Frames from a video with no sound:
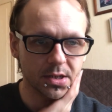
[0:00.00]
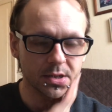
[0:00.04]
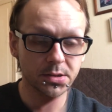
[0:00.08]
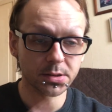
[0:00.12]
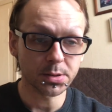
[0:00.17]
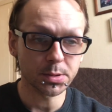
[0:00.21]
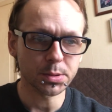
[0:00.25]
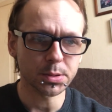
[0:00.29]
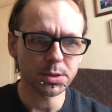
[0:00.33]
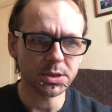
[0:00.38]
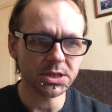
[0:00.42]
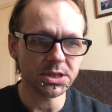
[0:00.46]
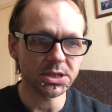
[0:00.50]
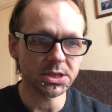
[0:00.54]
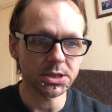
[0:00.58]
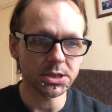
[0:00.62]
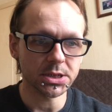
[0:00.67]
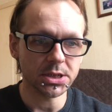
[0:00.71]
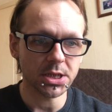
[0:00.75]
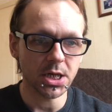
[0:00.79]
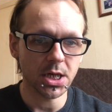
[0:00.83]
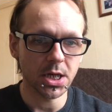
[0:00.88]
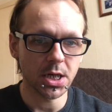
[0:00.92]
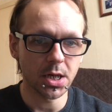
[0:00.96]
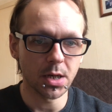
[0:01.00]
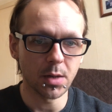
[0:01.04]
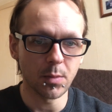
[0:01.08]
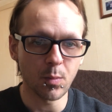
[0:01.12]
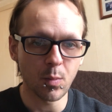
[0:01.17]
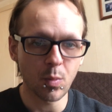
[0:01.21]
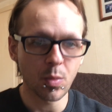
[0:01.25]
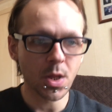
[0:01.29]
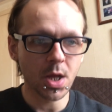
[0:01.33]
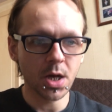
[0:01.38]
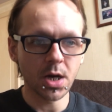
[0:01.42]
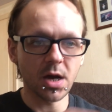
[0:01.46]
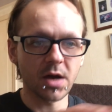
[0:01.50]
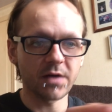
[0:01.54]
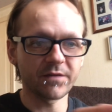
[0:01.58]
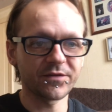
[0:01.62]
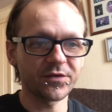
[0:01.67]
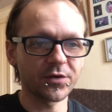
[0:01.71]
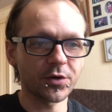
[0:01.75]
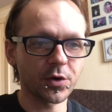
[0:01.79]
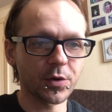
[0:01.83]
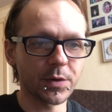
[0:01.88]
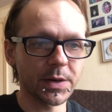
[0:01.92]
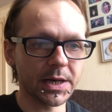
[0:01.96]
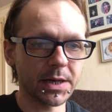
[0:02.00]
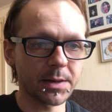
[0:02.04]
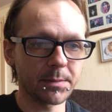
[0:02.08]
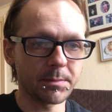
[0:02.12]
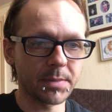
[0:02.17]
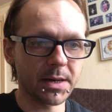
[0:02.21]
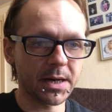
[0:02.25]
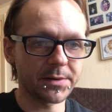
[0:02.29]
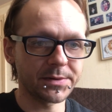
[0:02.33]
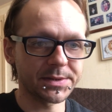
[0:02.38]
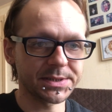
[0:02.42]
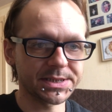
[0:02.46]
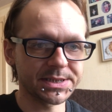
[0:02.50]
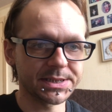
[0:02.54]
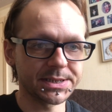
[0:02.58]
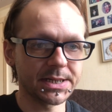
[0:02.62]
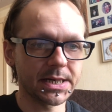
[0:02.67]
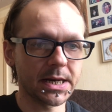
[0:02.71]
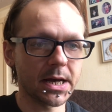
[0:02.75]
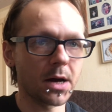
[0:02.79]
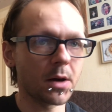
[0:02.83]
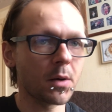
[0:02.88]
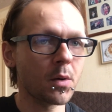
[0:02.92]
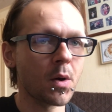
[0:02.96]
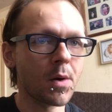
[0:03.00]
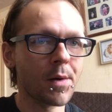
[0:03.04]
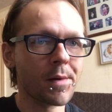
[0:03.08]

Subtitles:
Oh God, I have to do a quick comparison now.